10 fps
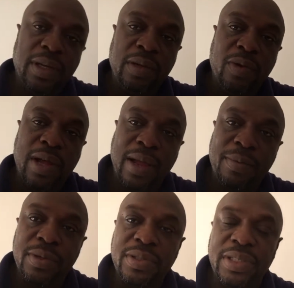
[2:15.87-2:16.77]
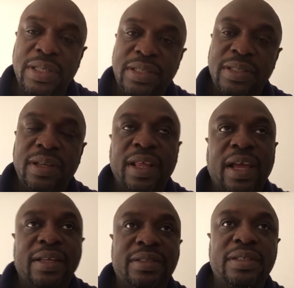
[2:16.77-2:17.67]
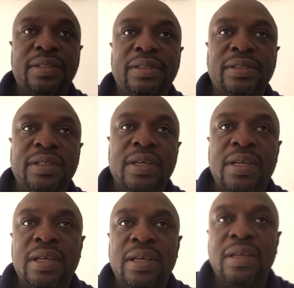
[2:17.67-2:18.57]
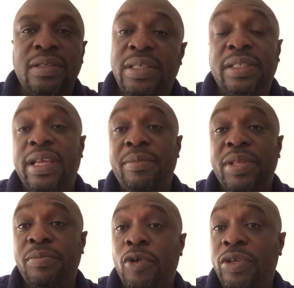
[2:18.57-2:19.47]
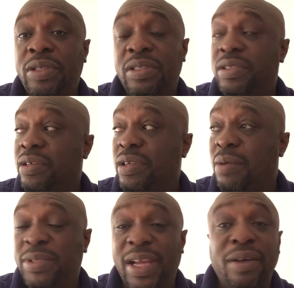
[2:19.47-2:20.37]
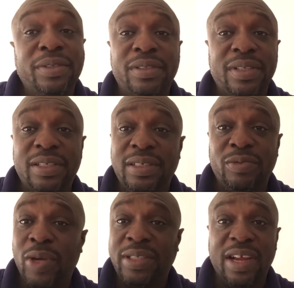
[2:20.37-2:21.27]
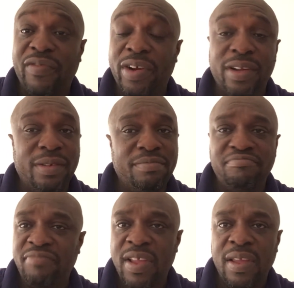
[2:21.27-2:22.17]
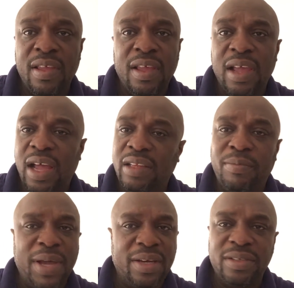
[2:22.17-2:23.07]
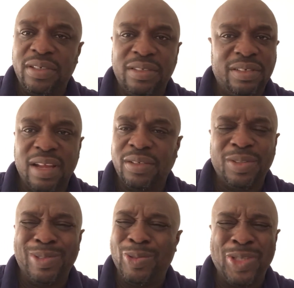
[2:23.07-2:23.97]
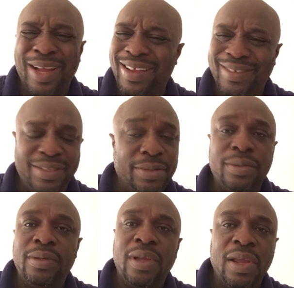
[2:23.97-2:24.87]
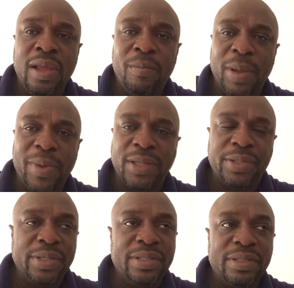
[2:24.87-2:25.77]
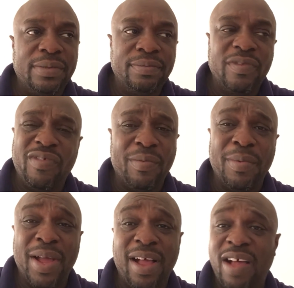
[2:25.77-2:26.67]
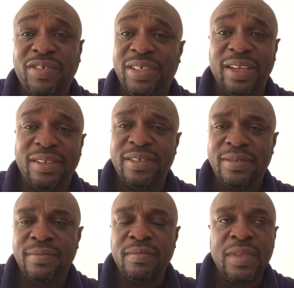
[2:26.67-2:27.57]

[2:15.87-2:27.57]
Typically what happens is that 6 a.m. in the morning, the sun comes out. This is West Africa. And the panels start to charge my batteries from about 6:30.